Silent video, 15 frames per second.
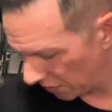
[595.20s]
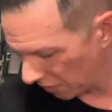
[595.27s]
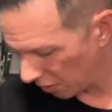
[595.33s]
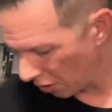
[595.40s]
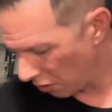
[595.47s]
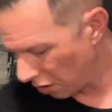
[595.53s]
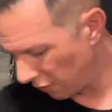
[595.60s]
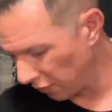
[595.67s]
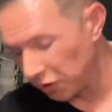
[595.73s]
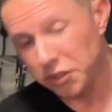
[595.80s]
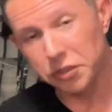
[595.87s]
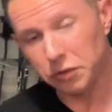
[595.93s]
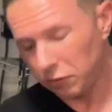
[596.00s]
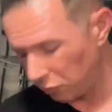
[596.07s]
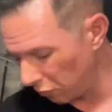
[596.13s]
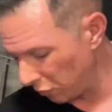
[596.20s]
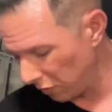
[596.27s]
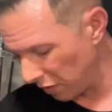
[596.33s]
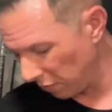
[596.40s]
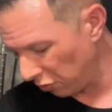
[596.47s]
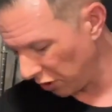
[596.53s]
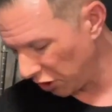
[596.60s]
Go over to
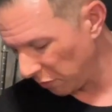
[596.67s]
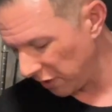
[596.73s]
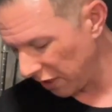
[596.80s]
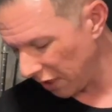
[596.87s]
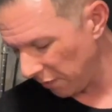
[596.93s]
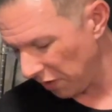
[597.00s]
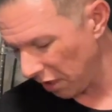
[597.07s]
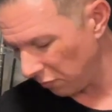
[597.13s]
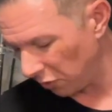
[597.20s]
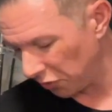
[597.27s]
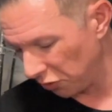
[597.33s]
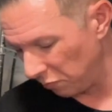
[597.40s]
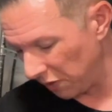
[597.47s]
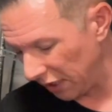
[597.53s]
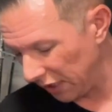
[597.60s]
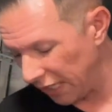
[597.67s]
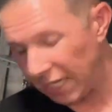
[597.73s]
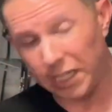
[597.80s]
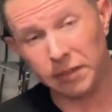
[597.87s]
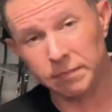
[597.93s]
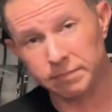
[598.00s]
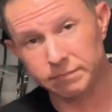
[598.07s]
the bridge pickup and we'll do mid
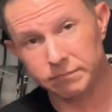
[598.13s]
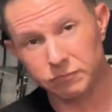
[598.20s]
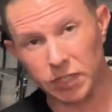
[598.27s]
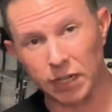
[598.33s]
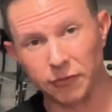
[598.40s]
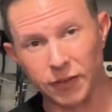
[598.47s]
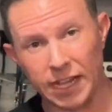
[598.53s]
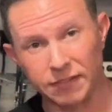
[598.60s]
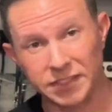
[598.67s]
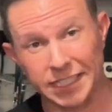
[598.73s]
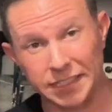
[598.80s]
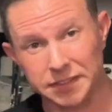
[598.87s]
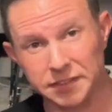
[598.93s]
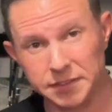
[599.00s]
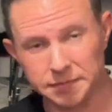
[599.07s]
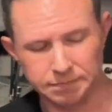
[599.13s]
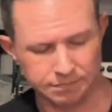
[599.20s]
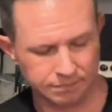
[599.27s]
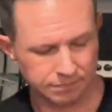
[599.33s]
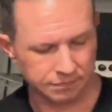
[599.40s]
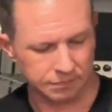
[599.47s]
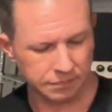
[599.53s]
gain, around
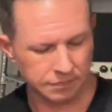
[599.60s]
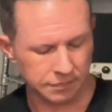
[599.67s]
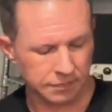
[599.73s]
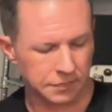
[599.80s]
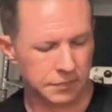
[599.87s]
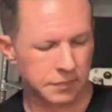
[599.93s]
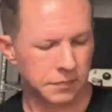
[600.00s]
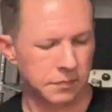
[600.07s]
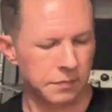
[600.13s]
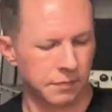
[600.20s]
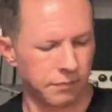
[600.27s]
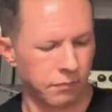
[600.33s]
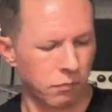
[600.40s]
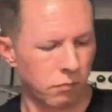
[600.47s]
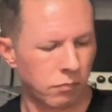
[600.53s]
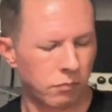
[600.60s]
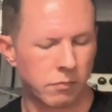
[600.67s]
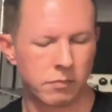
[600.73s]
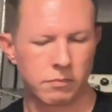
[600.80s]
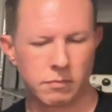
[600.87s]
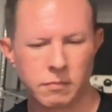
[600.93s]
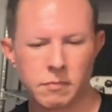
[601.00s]

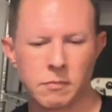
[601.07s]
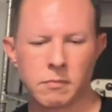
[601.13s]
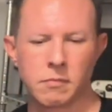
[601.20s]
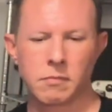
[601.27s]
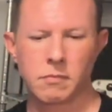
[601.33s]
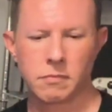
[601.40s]
5/6.